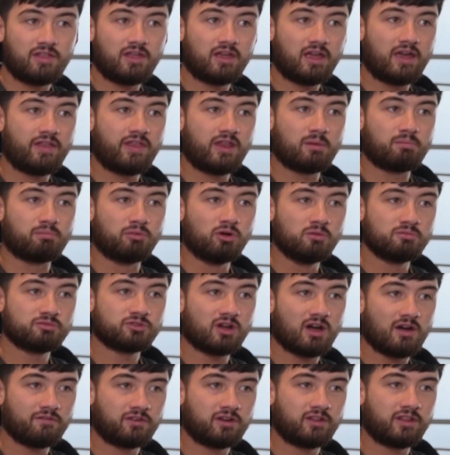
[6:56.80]
then, it, and then it booms
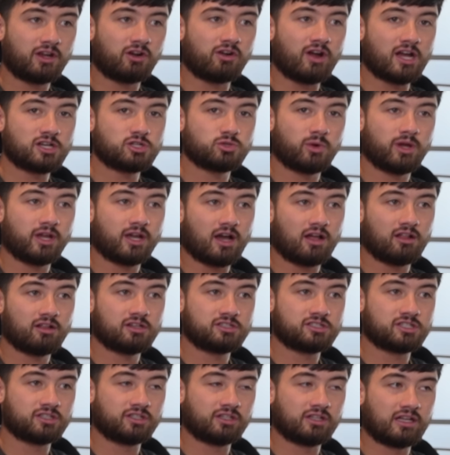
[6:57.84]
off and then they graduate
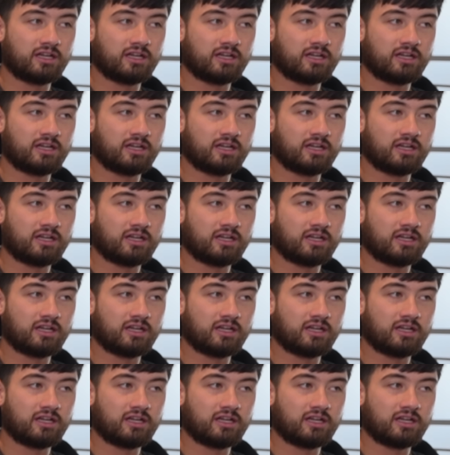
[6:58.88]
college and they're